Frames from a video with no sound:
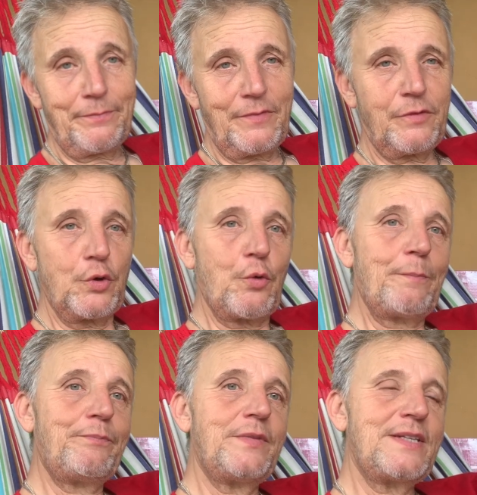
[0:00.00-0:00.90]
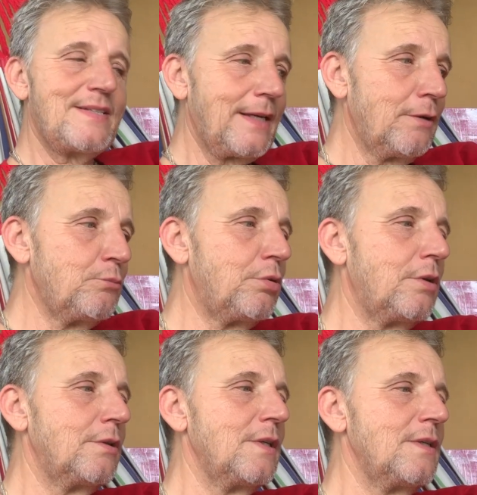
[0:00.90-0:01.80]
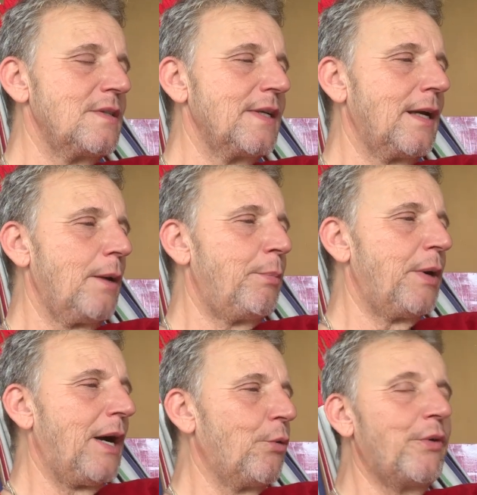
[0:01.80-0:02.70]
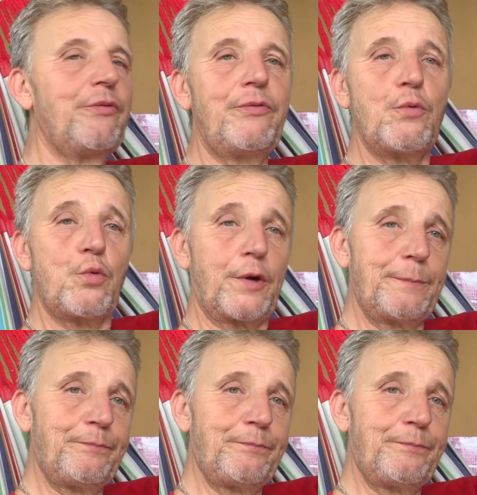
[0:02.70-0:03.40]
So the second part is the power for.